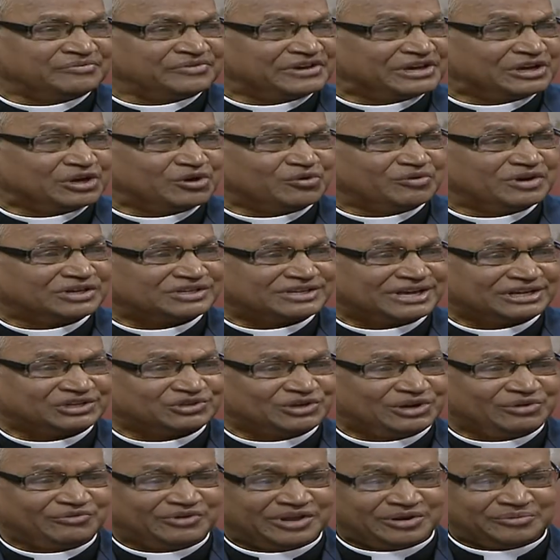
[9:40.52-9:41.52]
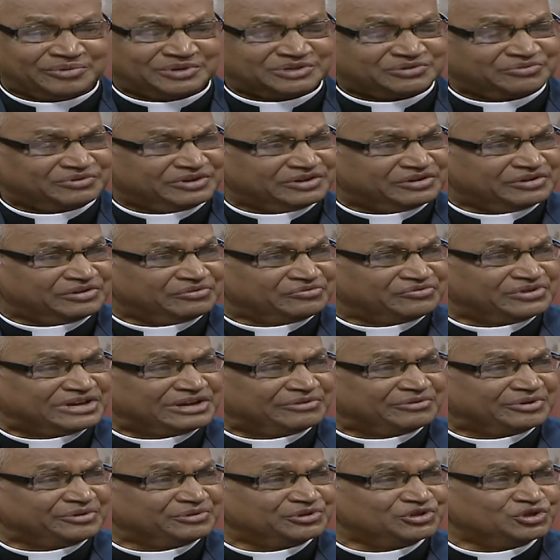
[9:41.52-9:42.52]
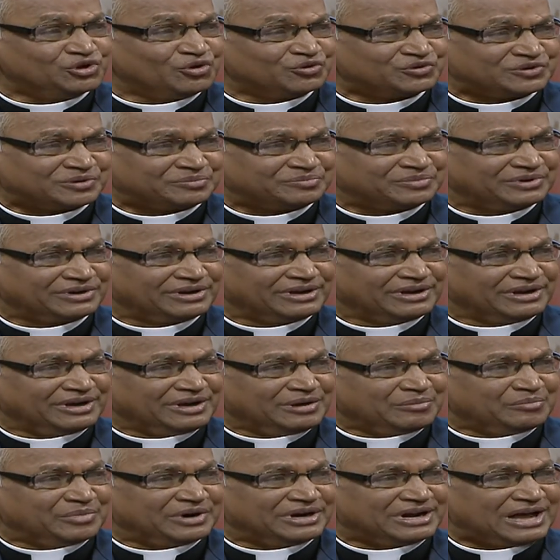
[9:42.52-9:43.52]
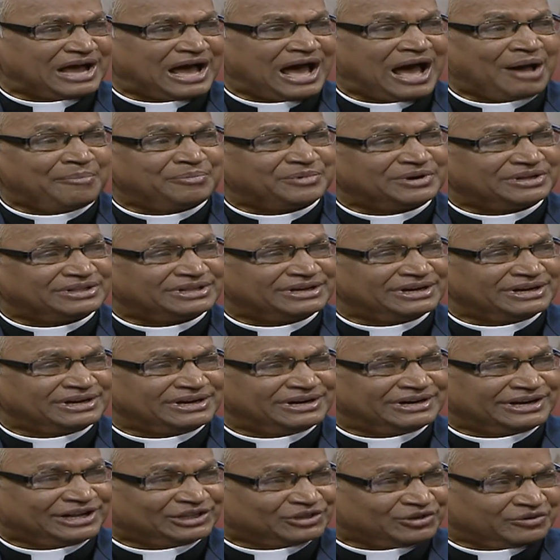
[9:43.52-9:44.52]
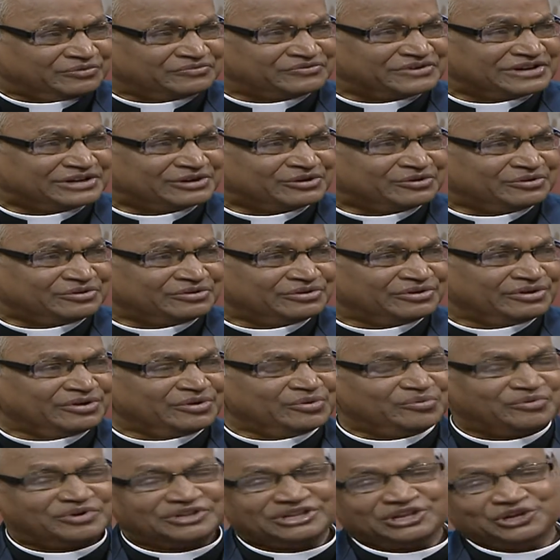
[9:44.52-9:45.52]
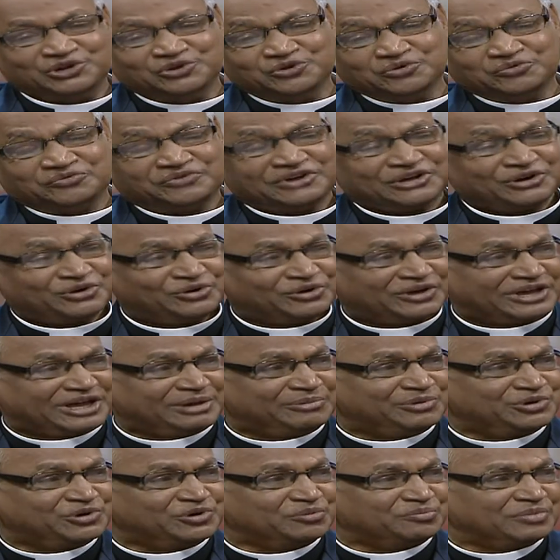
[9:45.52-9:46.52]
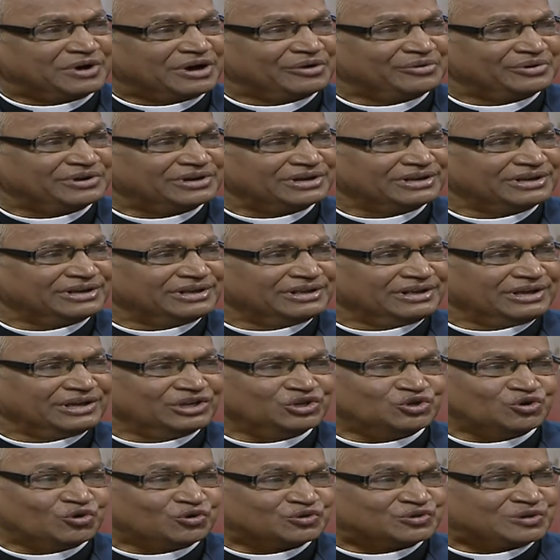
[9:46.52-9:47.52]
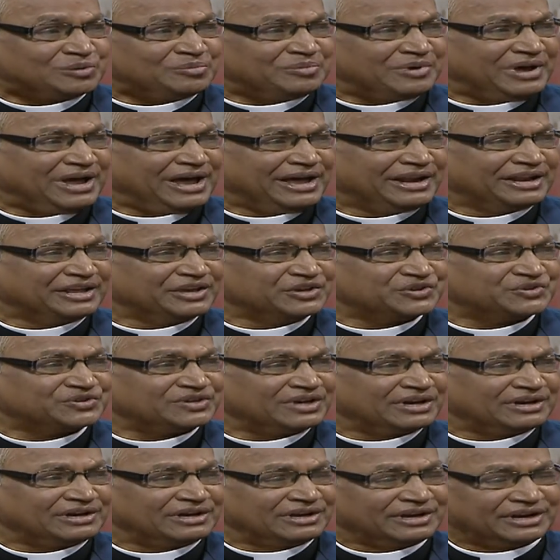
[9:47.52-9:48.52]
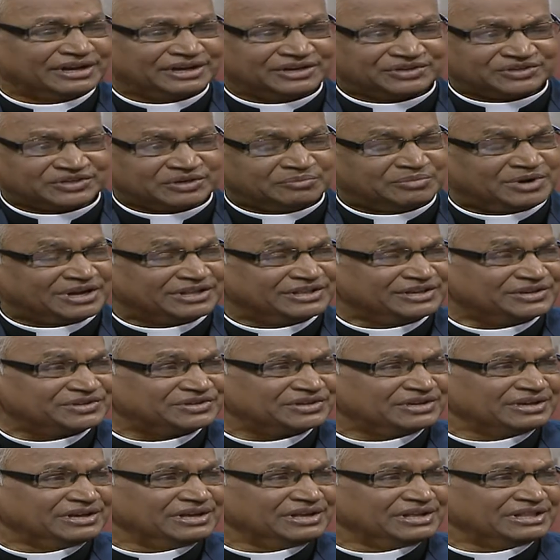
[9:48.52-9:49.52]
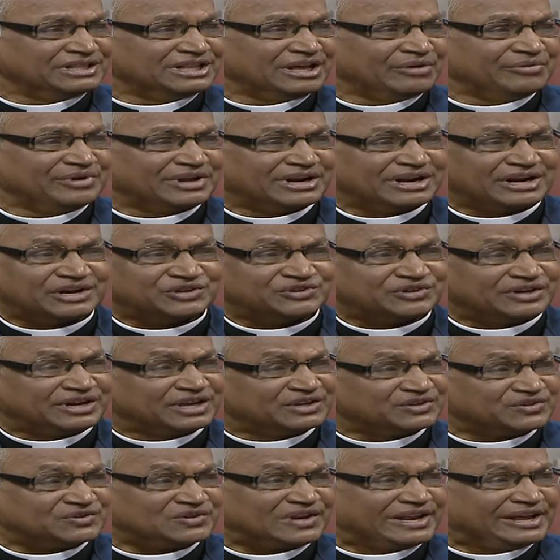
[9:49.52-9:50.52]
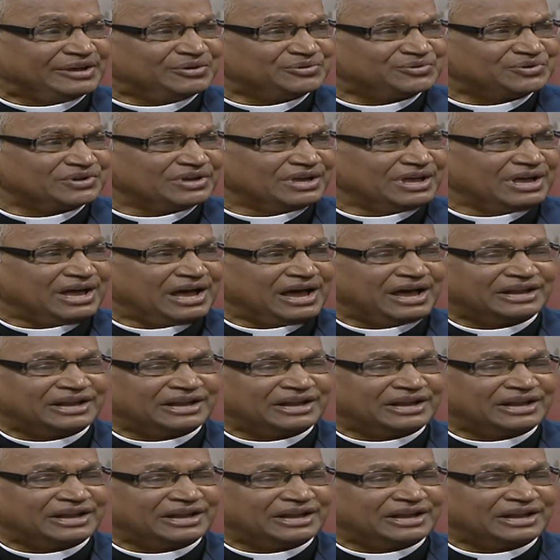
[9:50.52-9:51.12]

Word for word: the Pharaoh was actually very much in favor with Joseph. Yes. But after the death of Pharaoh, mm -hmm. when the new Pharaoh came into power, Joseph and his, and his brothers, they were considered as slaves